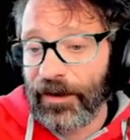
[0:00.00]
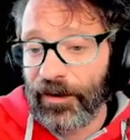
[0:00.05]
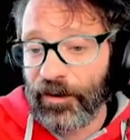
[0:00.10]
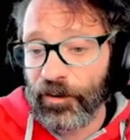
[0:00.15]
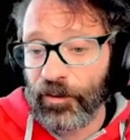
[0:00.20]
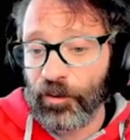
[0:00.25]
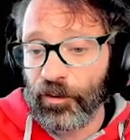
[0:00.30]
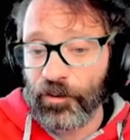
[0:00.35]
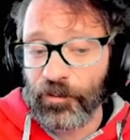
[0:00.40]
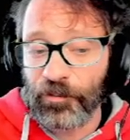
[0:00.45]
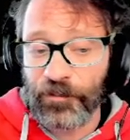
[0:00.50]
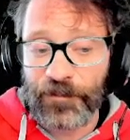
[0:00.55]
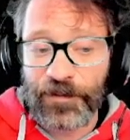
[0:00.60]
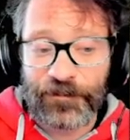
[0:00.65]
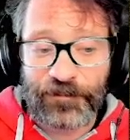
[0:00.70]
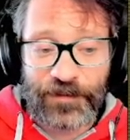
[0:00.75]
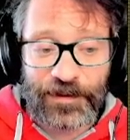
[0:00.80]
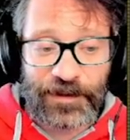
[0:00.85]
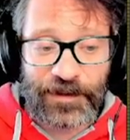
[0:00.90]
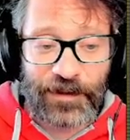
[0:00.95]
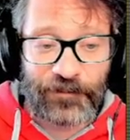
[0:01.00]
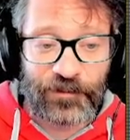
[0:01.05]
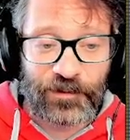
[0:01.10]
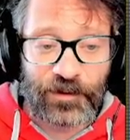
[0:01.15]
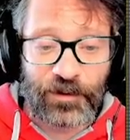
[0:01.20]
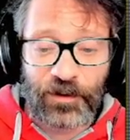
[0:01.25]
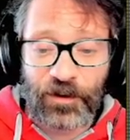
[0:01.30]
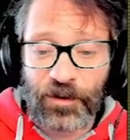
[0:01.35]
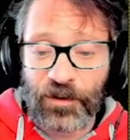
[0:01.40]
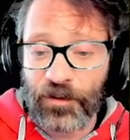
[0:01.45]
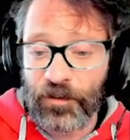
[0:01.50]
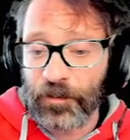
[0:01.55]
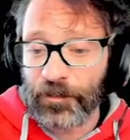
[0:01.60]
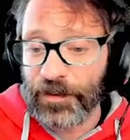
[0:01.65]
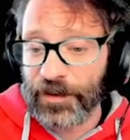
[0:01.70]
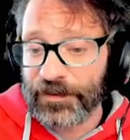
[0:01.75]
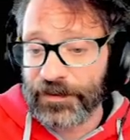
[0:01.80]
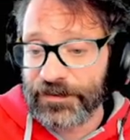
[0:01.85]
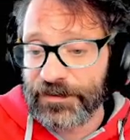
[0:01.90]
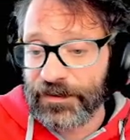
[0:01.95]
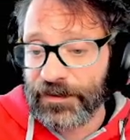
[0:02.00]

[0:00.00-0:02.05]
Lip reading: or if they have a goal, but